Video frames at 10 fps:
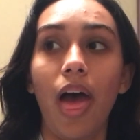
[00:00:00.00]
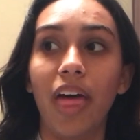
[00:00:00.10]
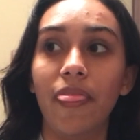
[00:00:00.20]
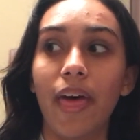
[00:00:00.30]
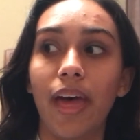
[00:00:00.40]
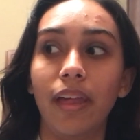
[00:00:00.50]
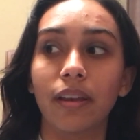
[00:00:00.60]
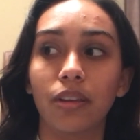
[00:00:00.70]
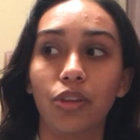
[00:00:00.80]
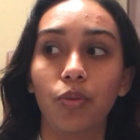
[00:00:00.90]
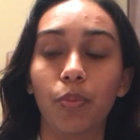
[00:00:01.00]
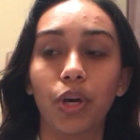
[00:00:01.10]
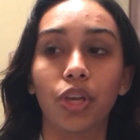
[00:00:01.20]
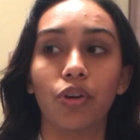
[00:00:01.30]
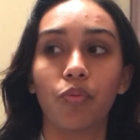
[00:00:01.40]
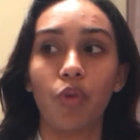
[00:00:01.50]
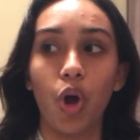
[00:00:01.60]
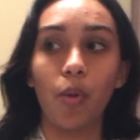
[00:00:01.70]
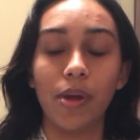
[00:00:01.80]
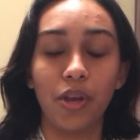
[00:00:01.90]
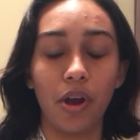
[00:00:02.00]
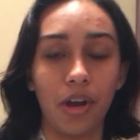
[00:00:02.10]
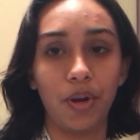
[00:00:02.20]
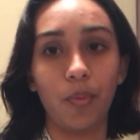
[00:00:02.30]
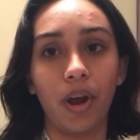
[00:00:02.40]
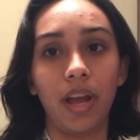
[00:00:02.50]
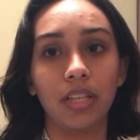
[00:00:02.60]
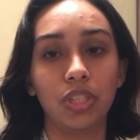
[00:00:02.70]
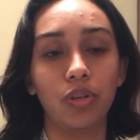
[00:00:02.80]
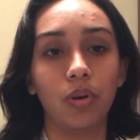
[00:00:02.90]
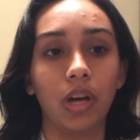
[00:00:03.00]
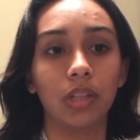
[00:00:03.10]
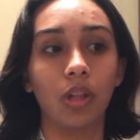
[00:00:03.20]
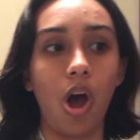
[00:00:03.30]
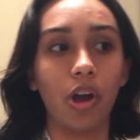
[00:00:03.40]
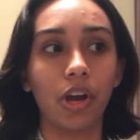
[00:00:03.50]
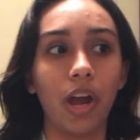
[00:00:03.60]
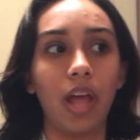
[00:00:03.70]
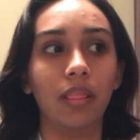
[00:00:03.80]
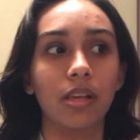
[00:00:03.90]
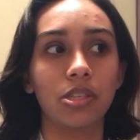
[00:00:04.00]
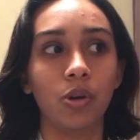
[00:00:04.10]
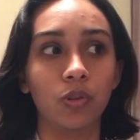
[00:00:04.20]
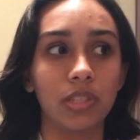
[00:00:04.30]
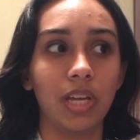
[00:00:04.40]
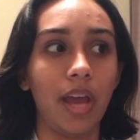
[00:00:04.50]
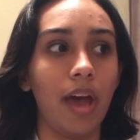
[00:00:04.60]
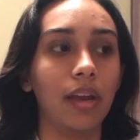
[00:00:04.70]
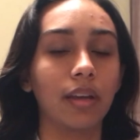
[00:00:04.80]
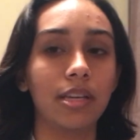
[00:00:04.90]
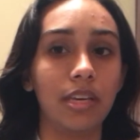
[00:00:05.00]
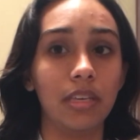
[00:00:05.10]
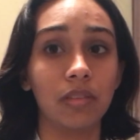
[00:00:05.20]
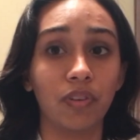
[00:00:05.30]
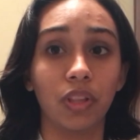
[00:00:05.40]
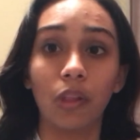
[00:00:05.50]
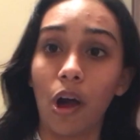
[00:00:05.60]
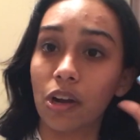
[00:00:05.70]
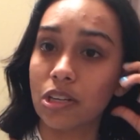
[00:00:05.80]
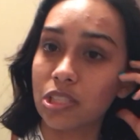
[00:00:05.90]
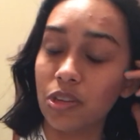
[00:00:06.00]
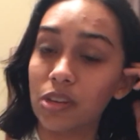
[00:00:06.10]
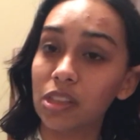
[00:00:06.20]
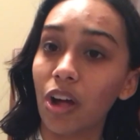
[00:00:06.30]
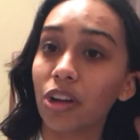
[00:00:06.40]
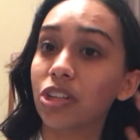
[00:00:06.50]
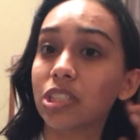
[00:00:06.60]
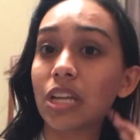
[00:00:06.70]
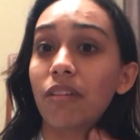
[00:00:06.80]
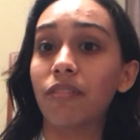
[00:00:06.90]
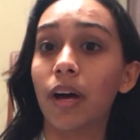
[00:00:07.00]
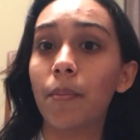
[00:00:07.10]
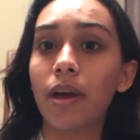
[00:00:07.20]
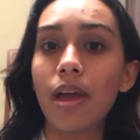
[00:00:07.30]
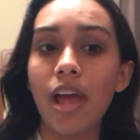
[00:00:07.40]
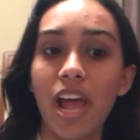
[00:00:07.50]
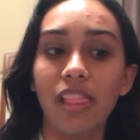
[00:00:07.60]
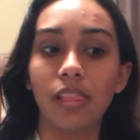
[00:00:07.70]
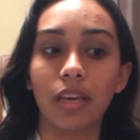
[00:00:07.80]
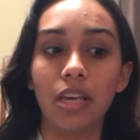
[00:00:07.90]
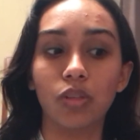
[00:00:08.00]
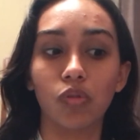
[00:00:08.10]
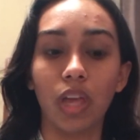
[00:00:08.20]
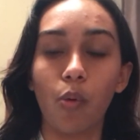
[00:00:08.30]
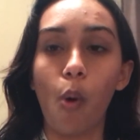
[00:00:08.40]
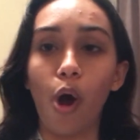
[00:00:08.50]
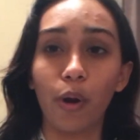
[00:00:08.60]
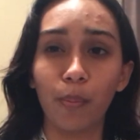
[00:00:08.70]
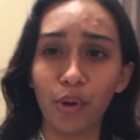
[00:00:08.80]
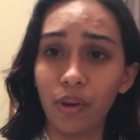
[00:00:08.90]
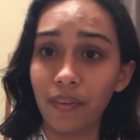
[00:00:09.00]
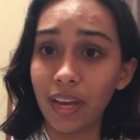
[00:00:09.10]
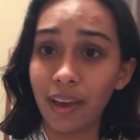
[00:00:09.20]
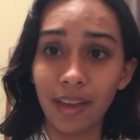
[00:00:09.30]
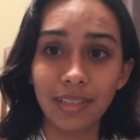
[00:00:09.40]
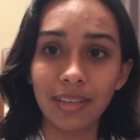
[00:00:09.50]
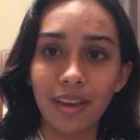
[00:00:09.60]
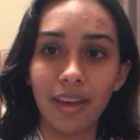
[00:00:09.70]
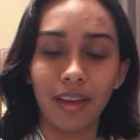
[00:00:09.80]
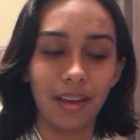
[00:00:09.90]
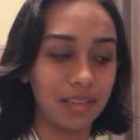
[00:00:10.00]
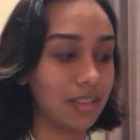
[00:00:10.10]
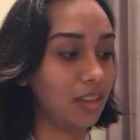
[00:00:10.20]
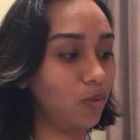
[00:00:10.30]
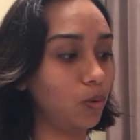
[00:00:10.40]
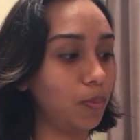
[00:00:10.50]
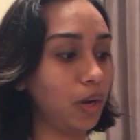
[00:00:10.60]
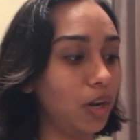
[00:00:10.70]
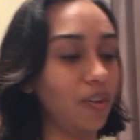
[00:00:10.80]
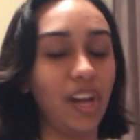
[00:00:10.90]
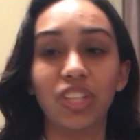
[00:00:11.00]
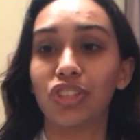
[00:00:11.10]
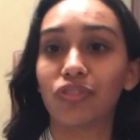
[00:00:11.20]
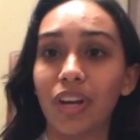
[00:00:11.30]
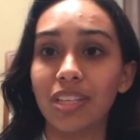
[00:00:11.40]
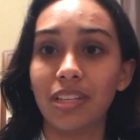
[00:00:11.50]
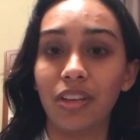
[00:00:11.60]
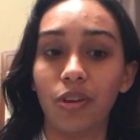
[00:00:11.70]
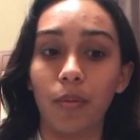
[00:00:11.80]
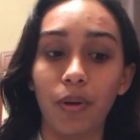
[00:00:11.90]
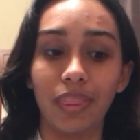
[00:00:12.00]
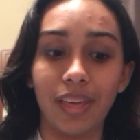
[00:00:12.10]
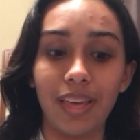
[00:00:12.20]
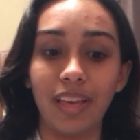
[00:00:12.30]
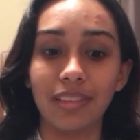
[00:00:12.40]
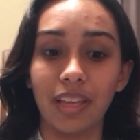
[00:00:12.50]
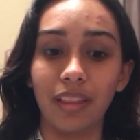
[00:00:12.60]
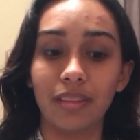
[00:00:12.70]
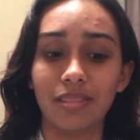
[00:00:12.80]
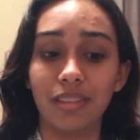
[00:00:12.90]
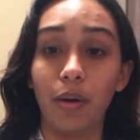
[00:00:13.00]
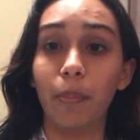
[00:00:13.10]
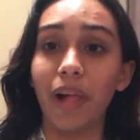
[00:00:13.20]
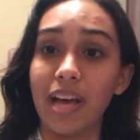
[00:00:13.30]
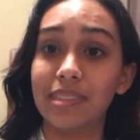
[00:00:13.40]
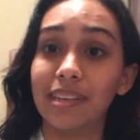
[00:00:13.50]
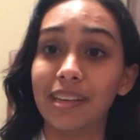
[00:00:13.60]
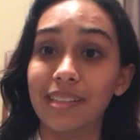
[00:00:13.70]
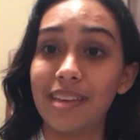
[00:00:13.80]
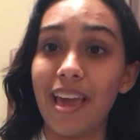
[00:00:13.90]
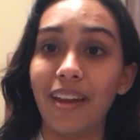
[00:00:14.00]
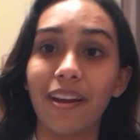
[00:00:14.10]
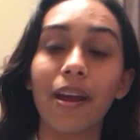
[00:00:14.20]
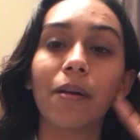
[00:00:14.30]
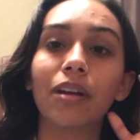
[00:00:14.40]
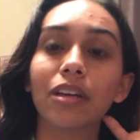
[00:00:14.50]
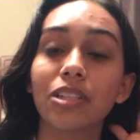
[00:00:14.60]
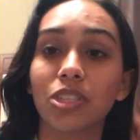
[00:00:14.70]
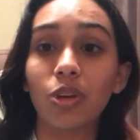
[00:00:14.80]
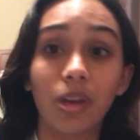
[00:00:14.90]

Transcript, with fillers: and then you put your robe and your underwear into a locker and this onsen had keys for the locker so you can lock your stuff up and the keys were like waterproof i guess because then you would put it around your wrist and you could put the key inside this little plastic container so you